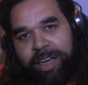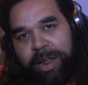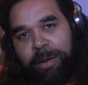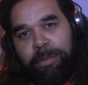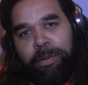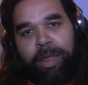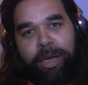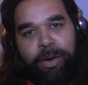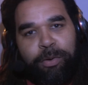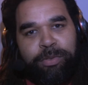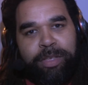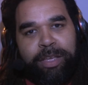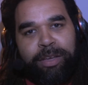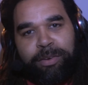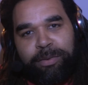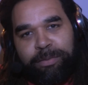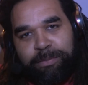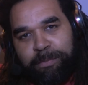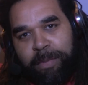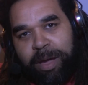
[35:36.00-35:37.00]
and
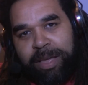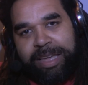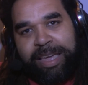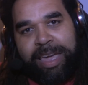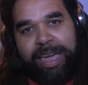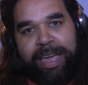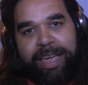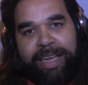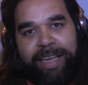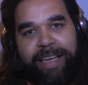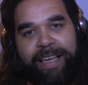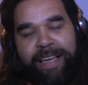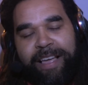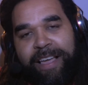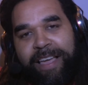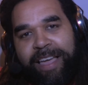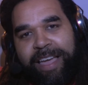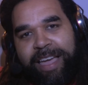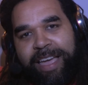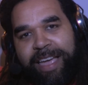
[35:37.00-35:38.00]
unloading my kit
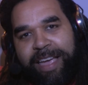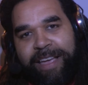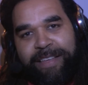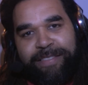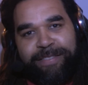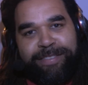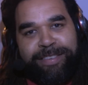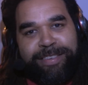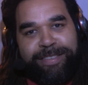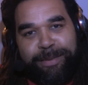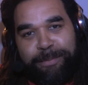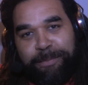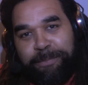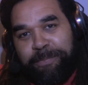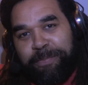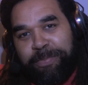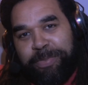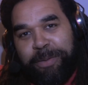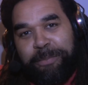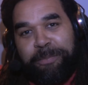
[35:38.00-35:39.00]
into
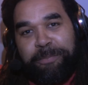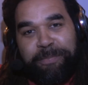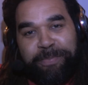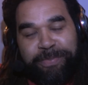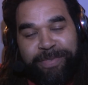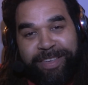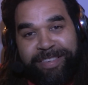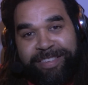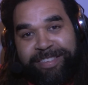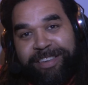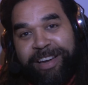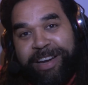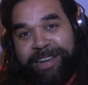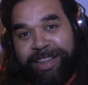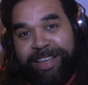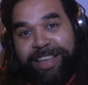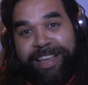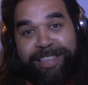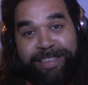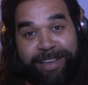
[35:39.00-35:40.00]
the
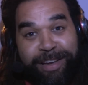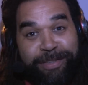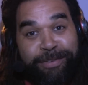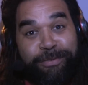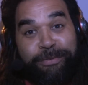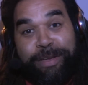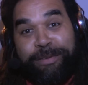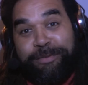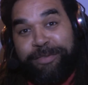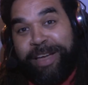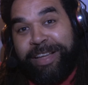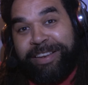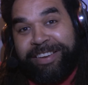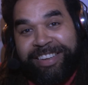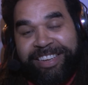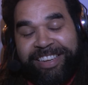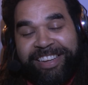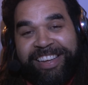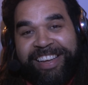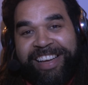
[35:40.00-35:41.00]
side of his ice cream
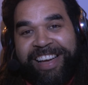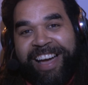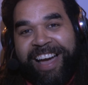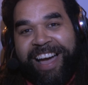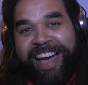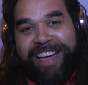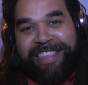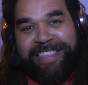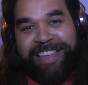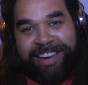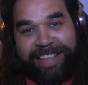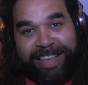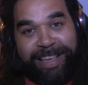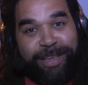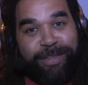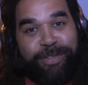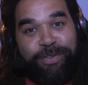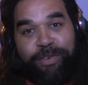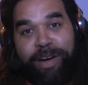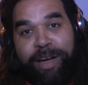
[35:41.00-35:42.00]
van. And then
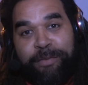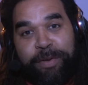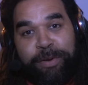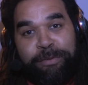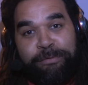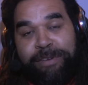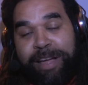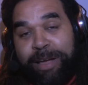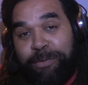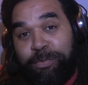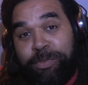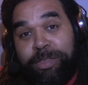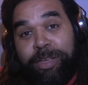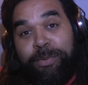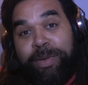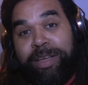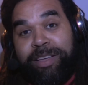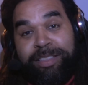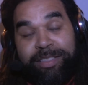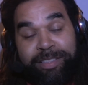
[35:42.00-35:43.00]
he's driving around
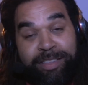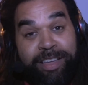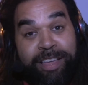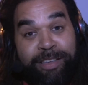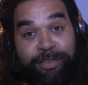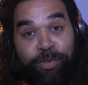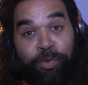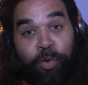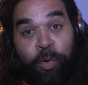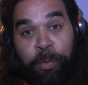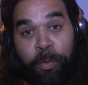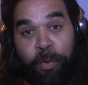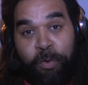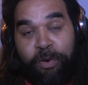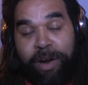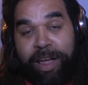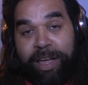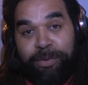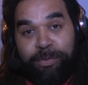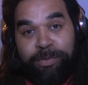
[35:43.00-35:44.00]
doing his
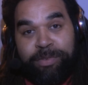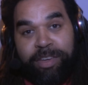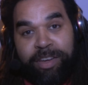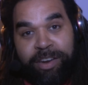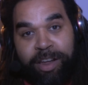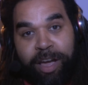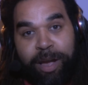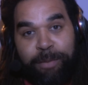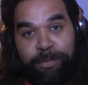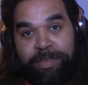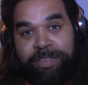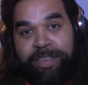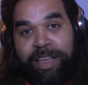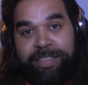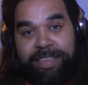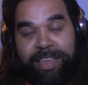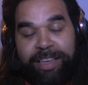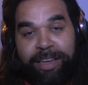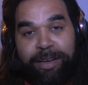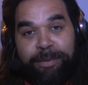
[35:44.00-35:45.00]
normal round, and I'm
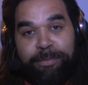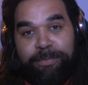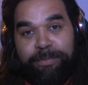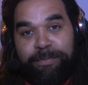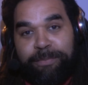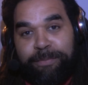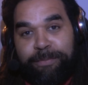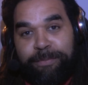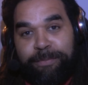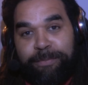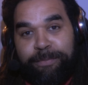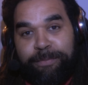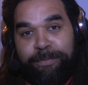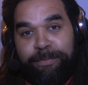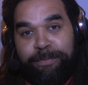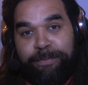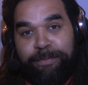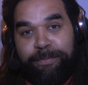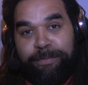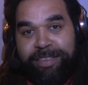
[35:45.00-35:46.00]
setting up
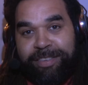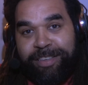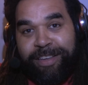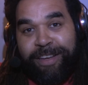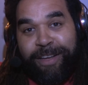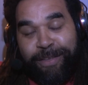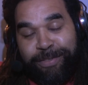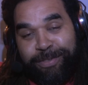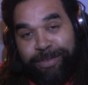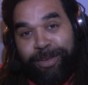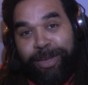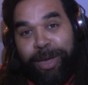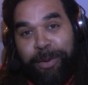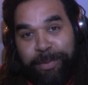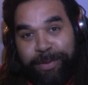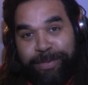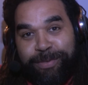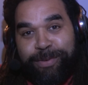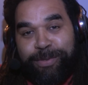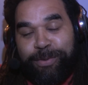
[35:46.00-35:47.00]
vMix to
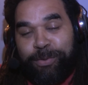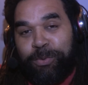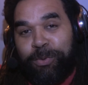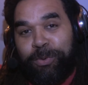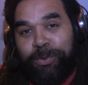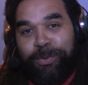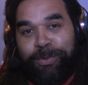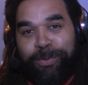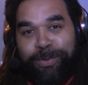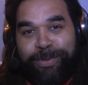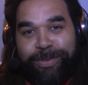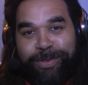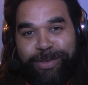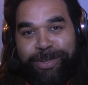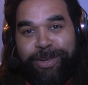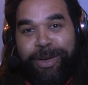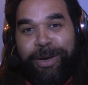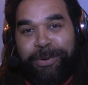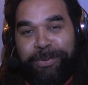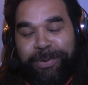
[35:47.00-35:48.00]
come into the Walls
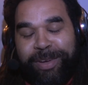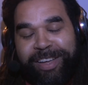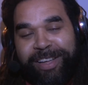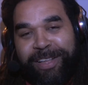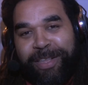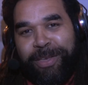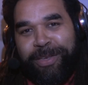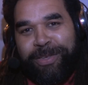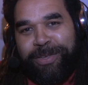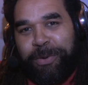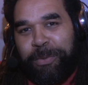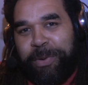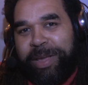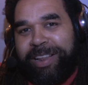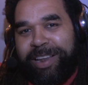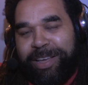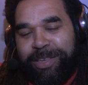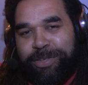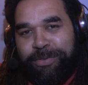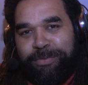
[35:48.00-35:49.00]
show. So
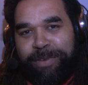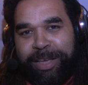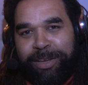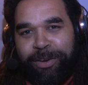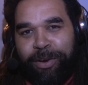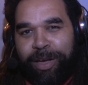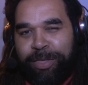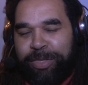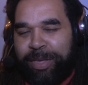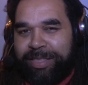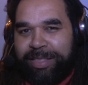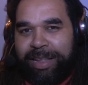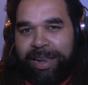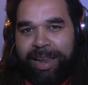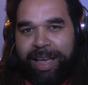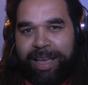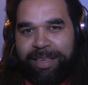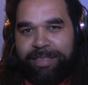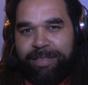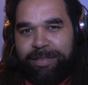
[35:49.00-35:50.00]
we literally got, I think, the
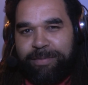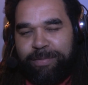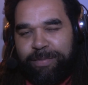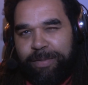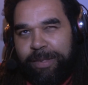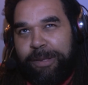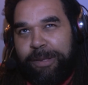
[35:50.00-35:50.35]
last